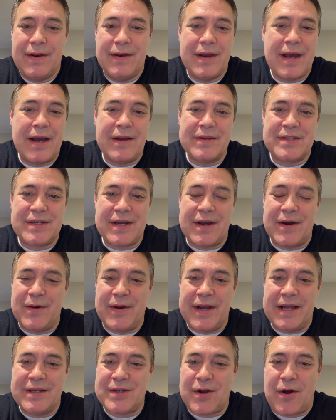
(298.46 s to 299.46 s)
No, so
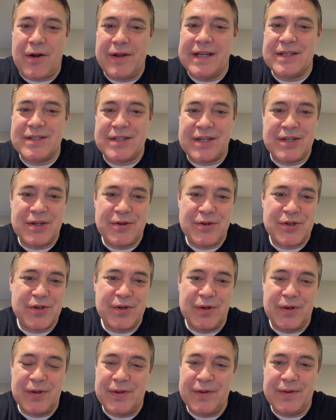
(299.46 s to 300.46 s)
it's all
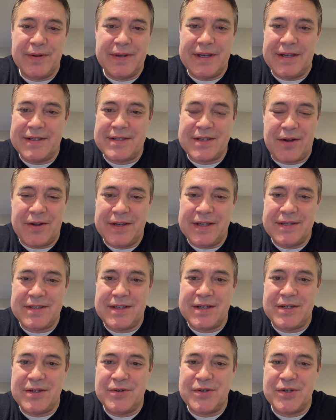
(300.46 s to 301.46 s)
institutional. It's all
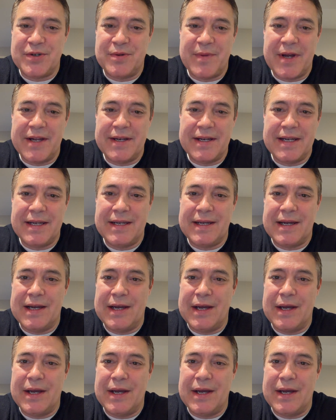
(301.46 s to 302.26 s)
institutional money.